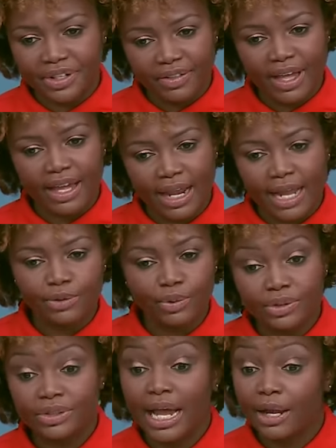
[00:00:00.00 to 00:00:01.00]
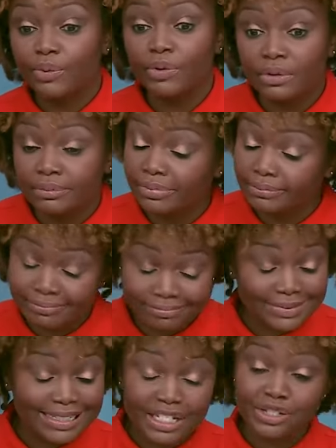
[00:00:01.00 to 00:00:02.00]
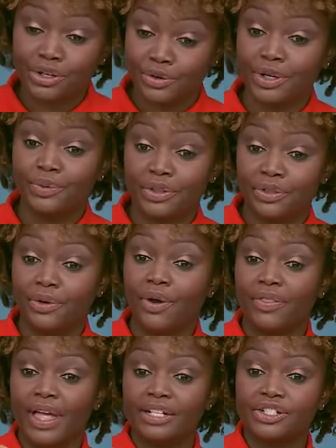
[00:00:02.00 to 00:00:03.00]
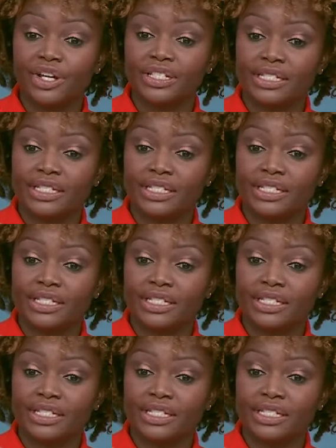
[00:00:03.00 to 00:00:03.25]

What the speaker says: I will disagree with you on that, Justin.